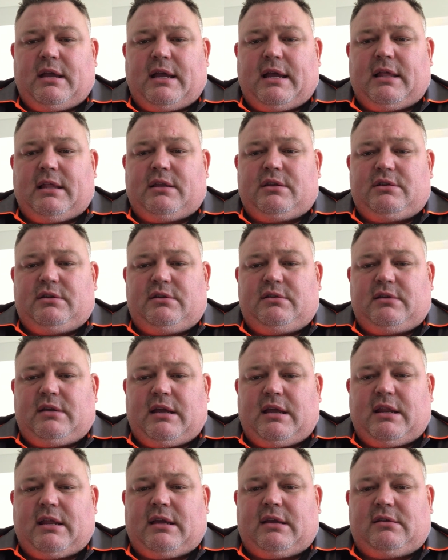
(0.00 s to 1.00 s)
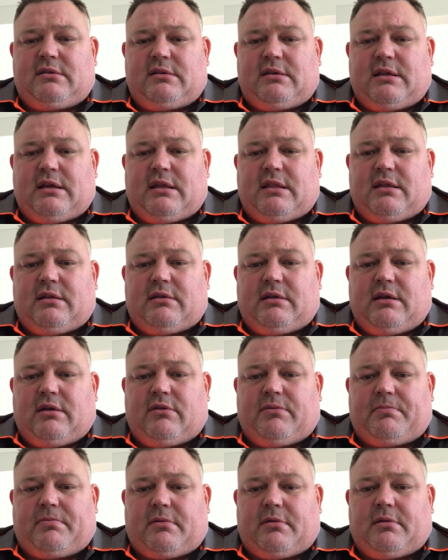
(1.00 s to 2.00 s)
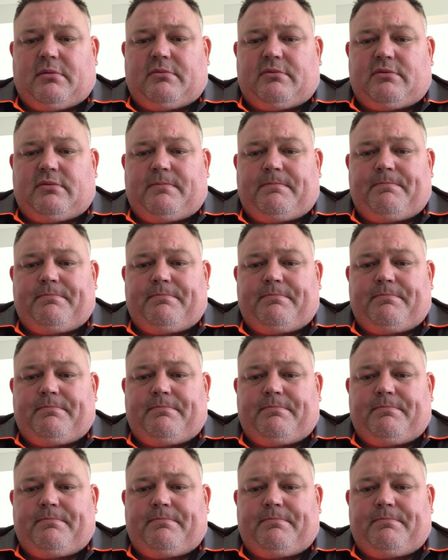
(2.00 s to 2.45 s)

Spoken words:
allergies, headaches, and other health problems.